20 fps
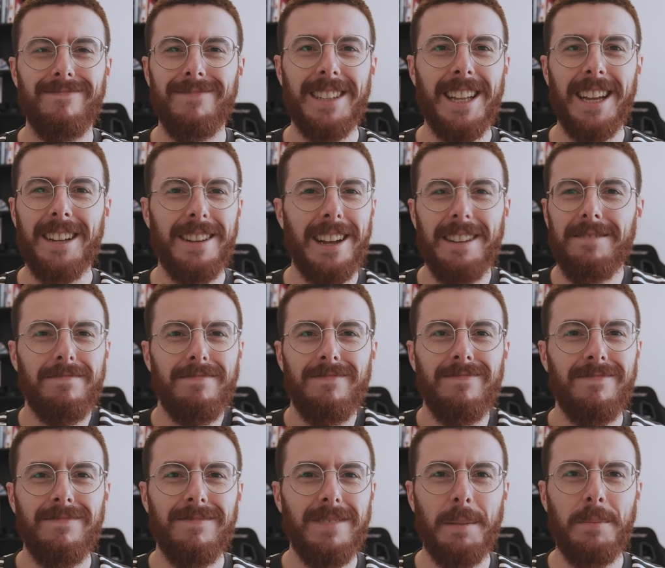You're like, oh,
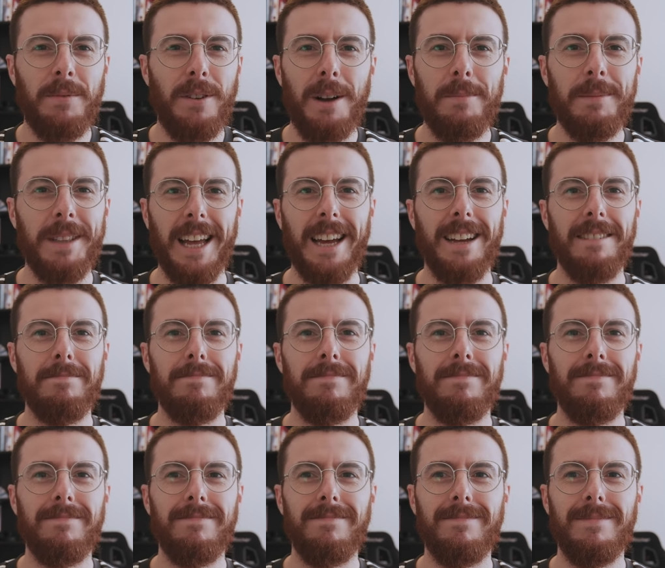I'm fine with that.
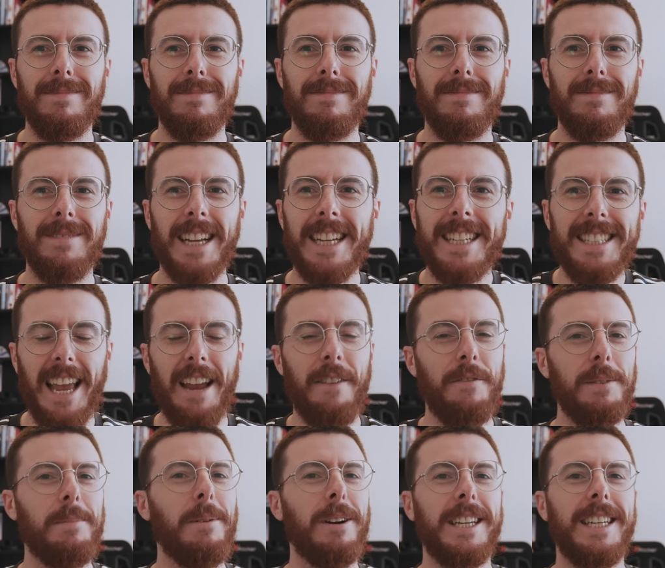Like, is
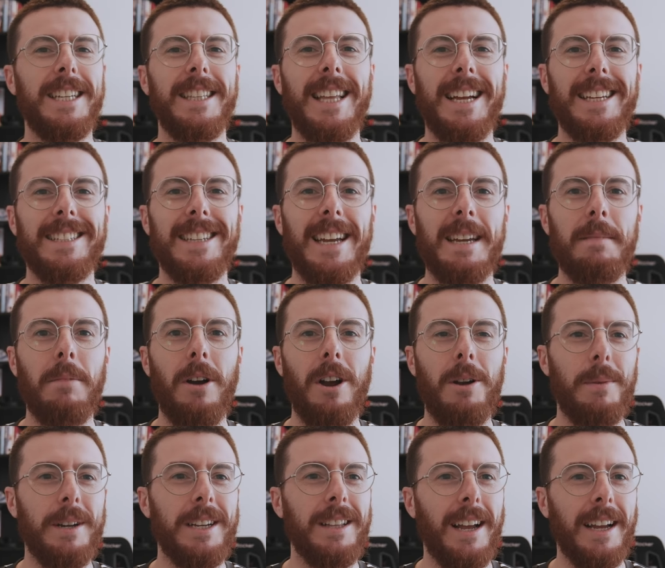everybody in that same
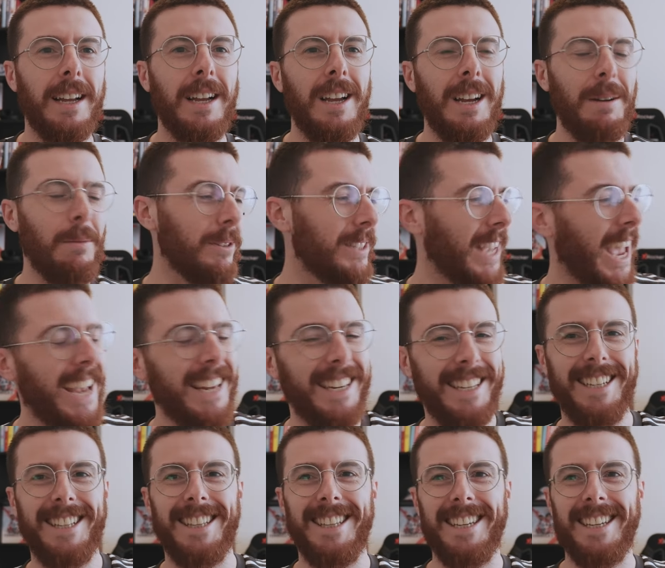boat where you're like, well,
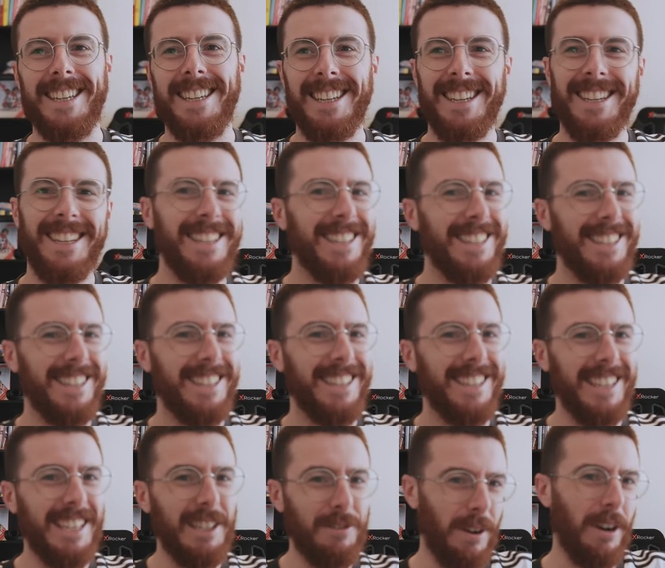technically,
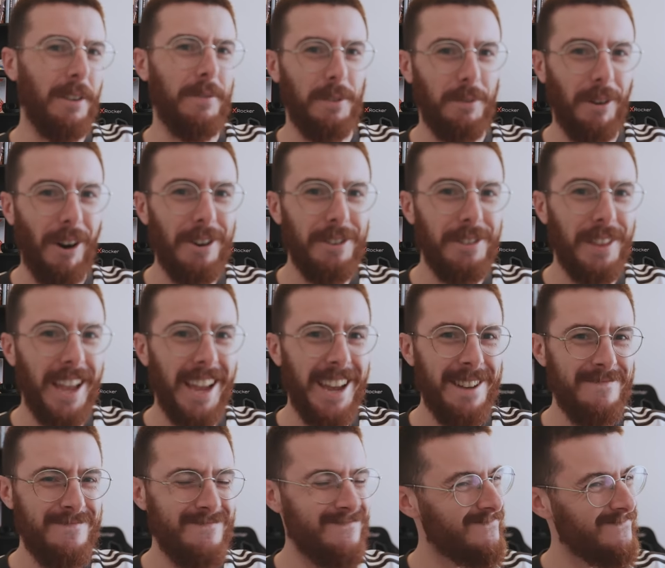he's run off the road there.